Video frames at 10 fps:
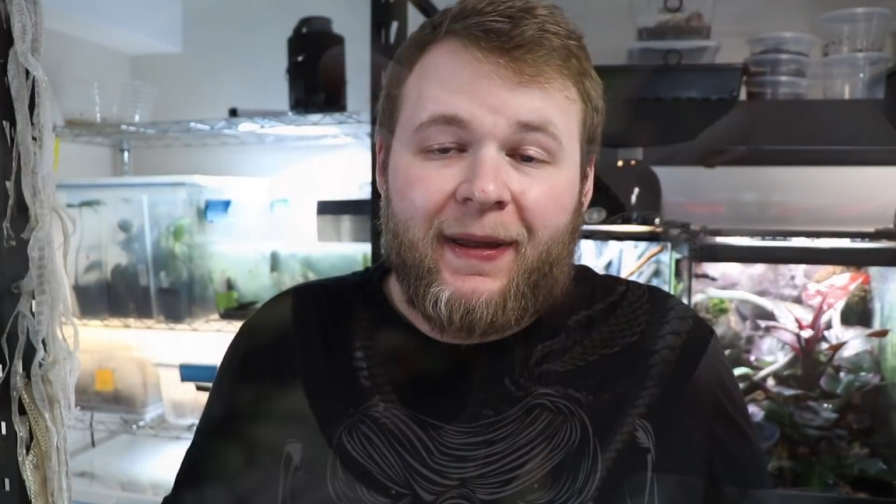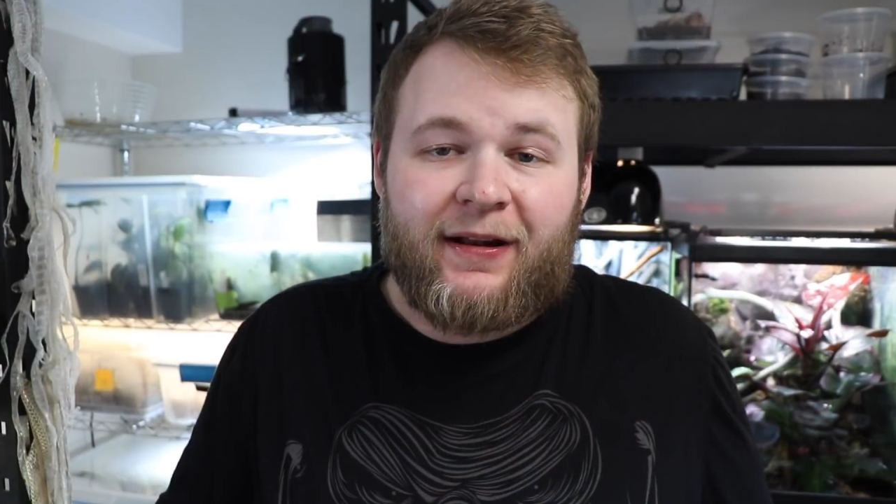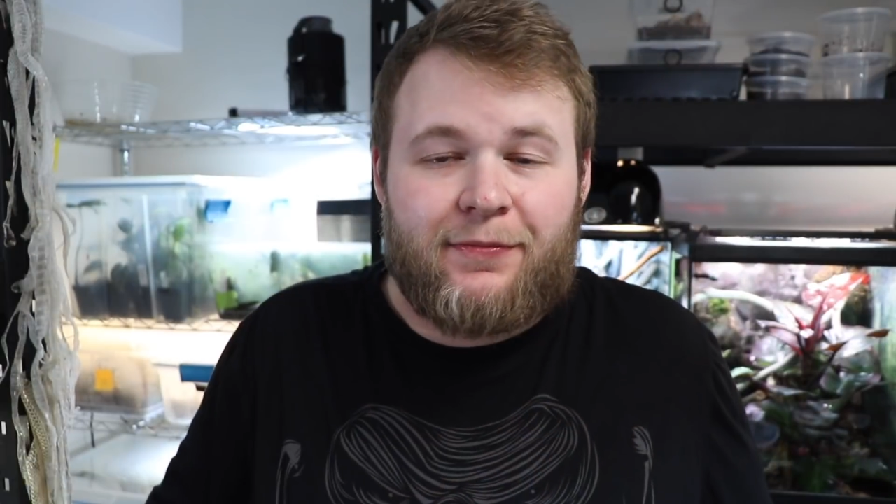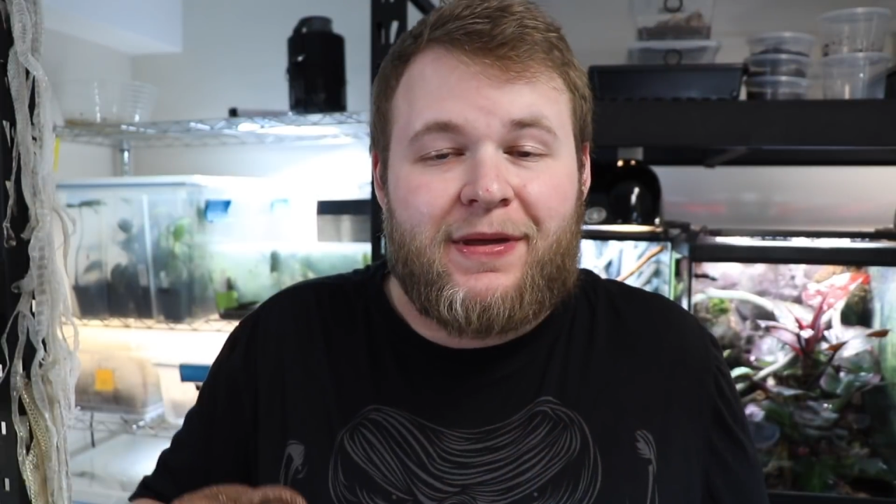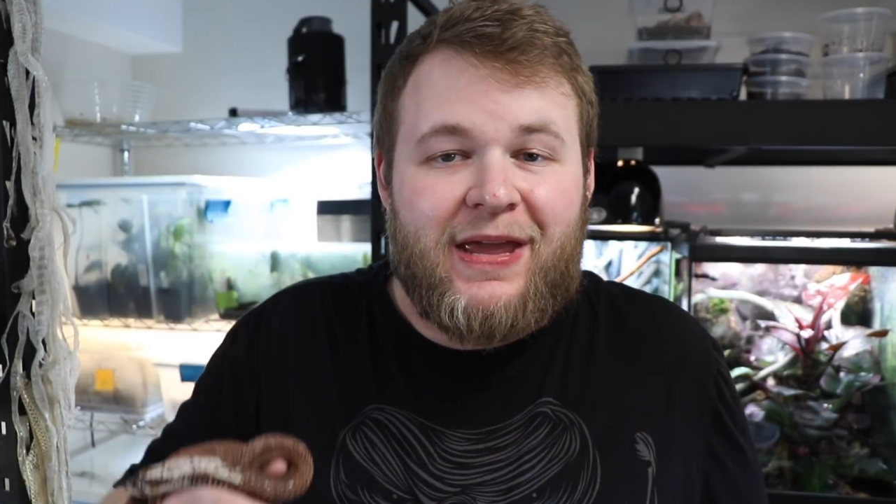
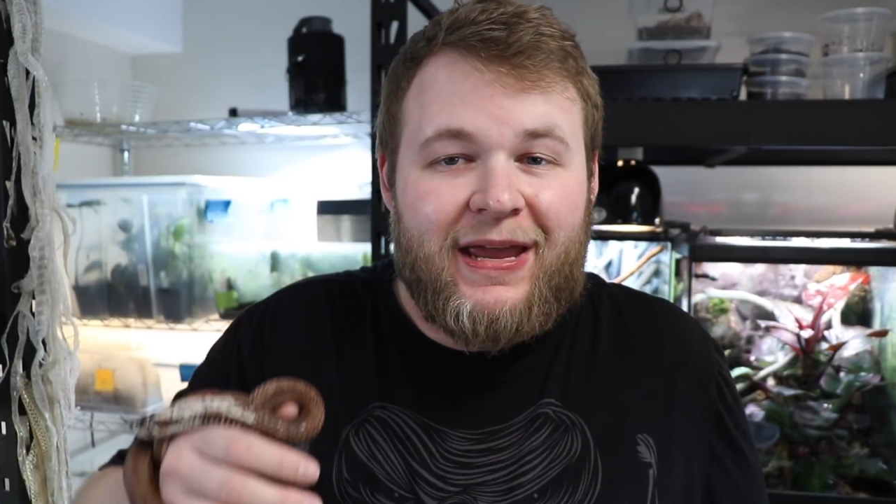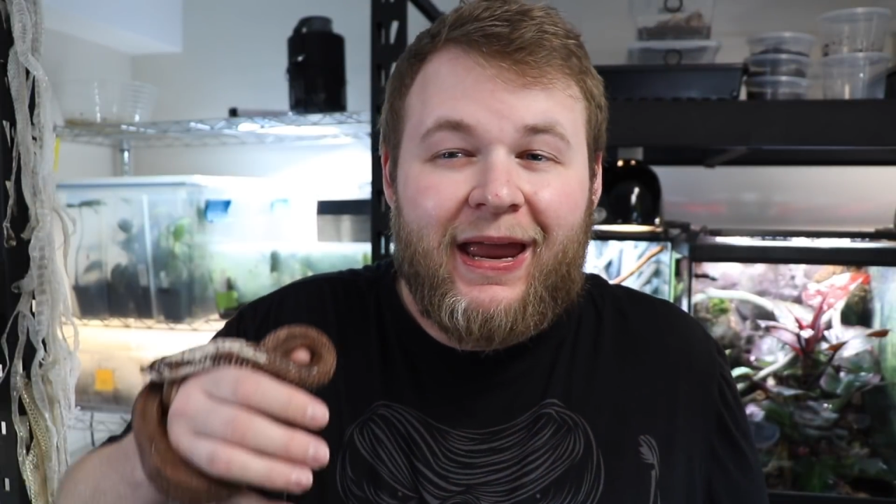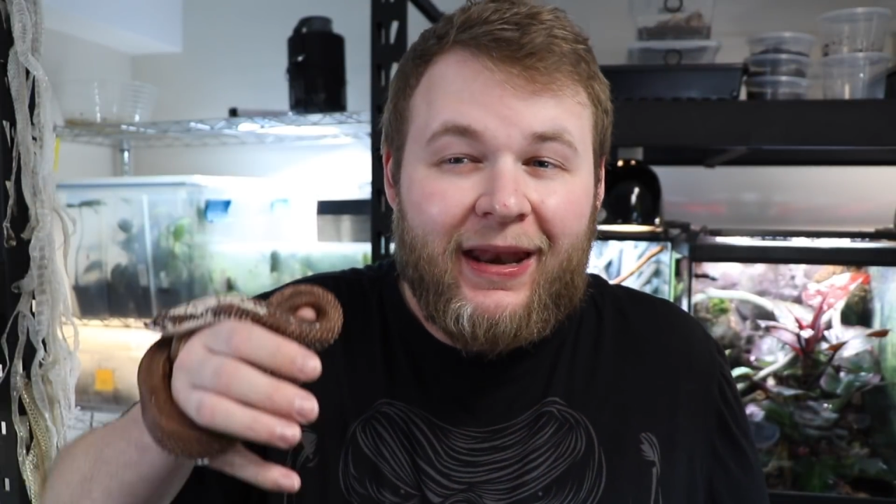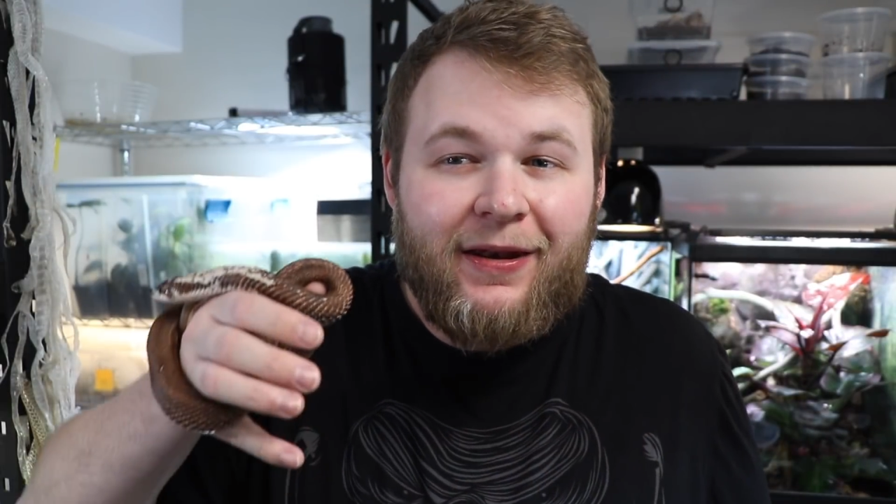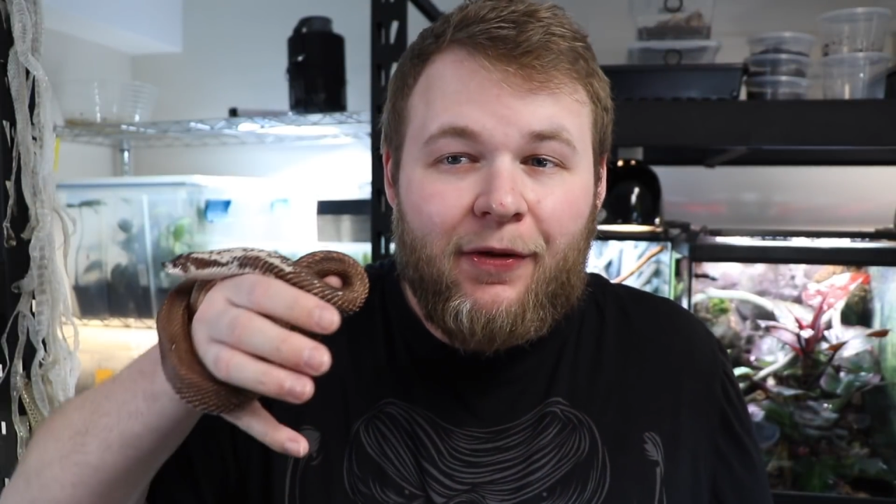back to me
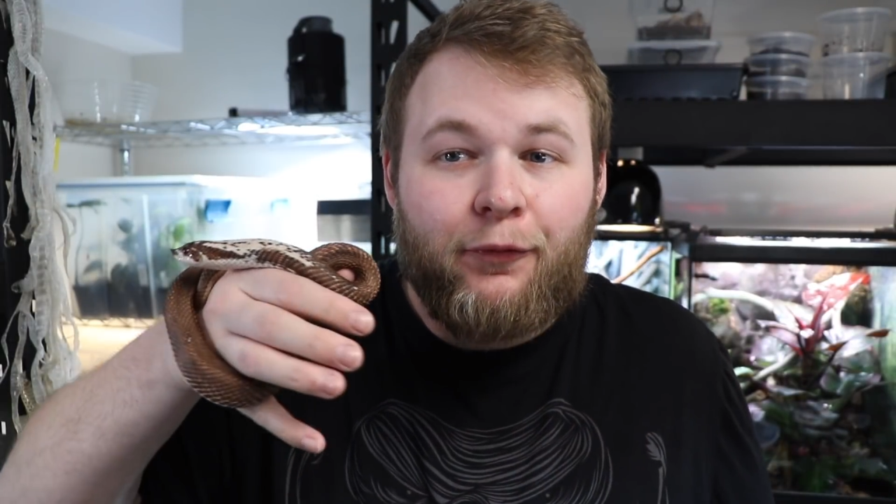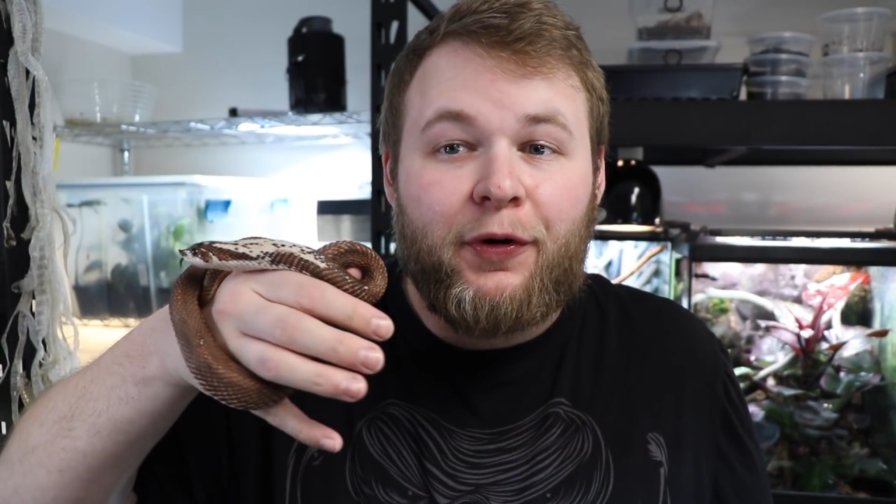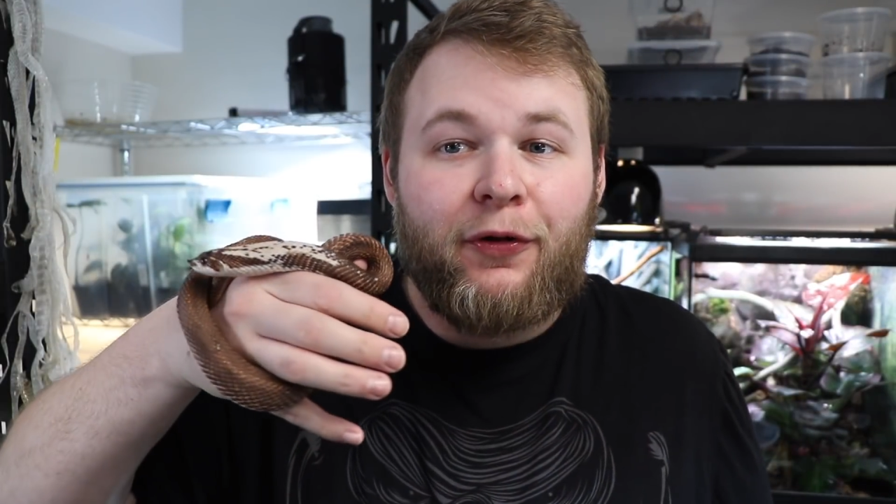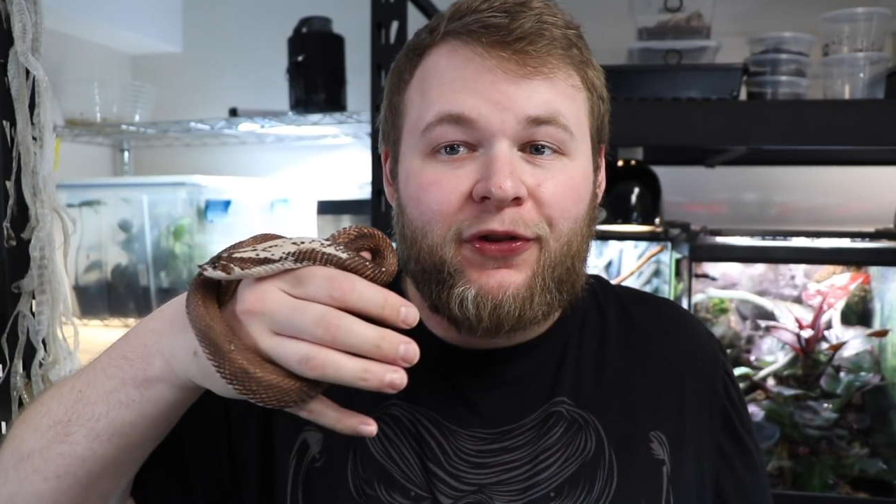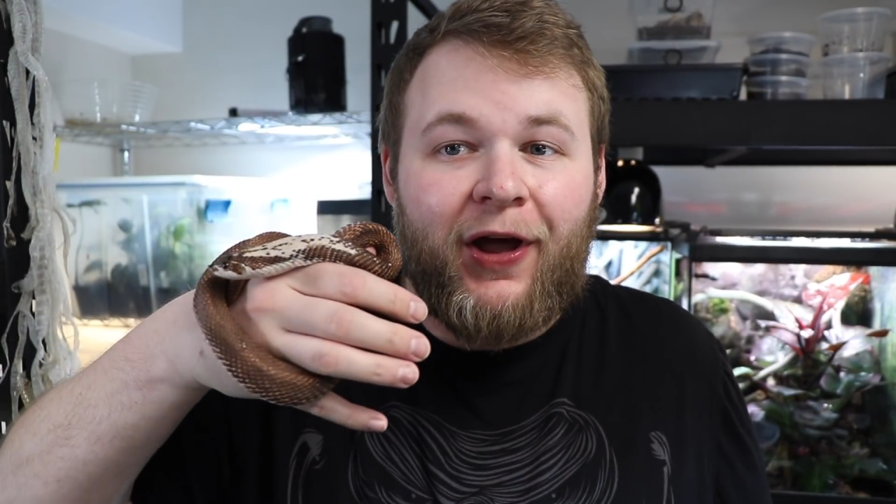again,
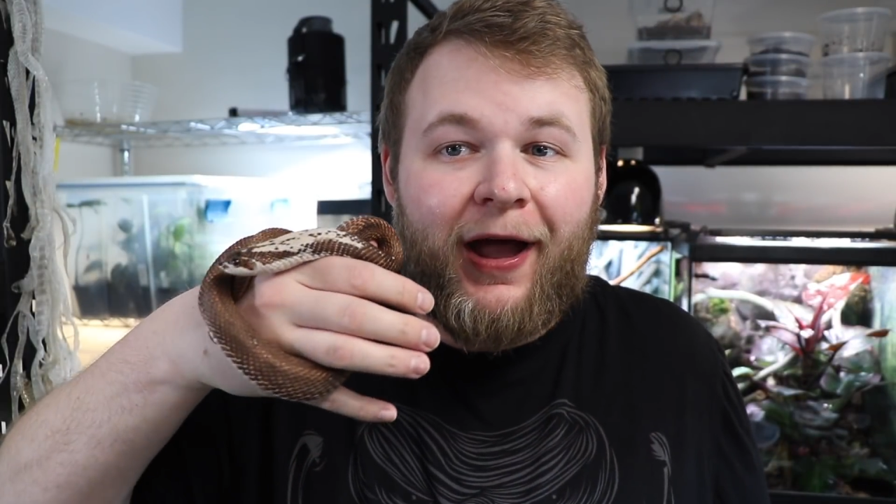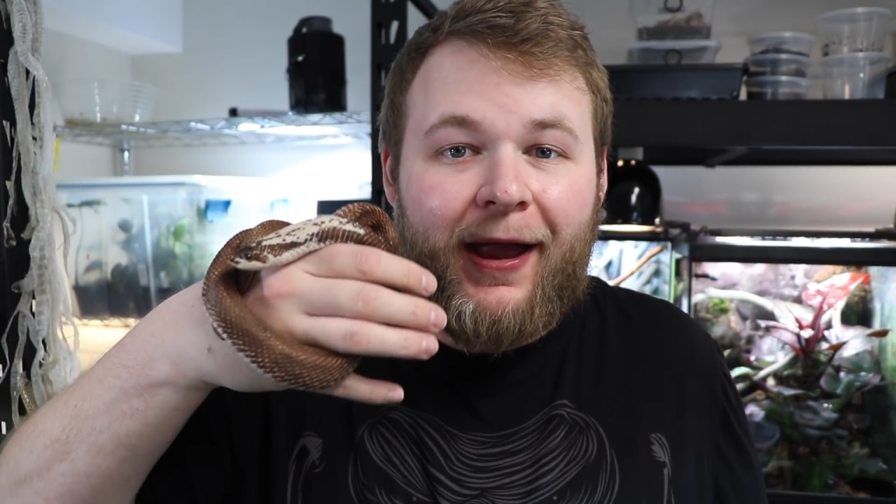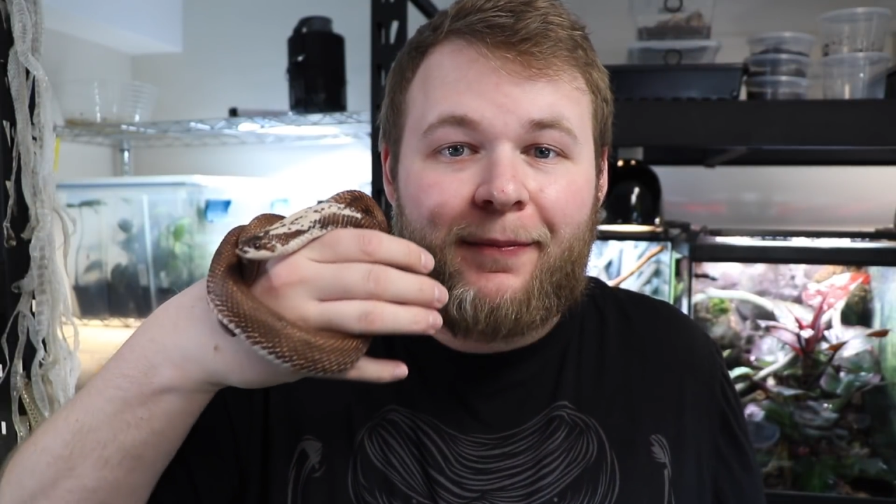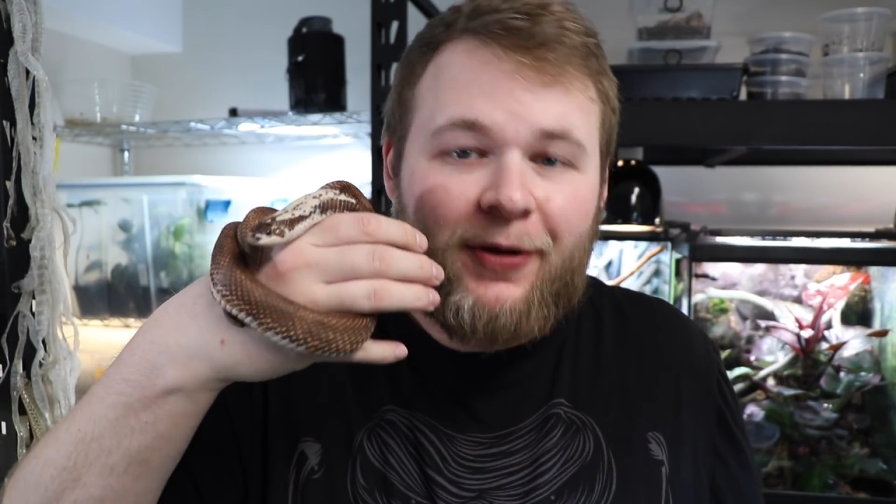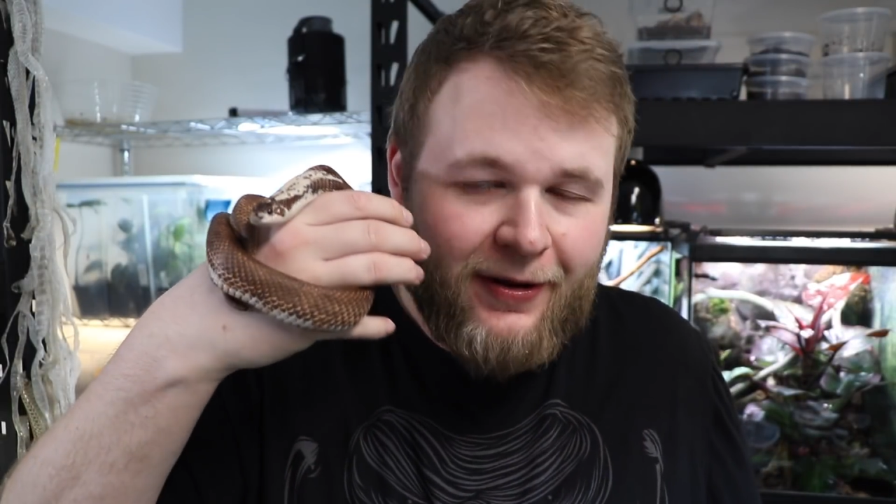real
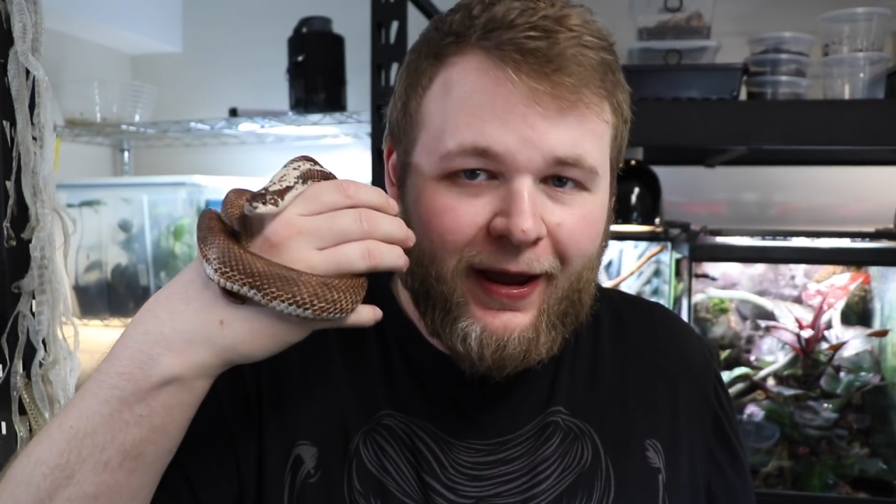time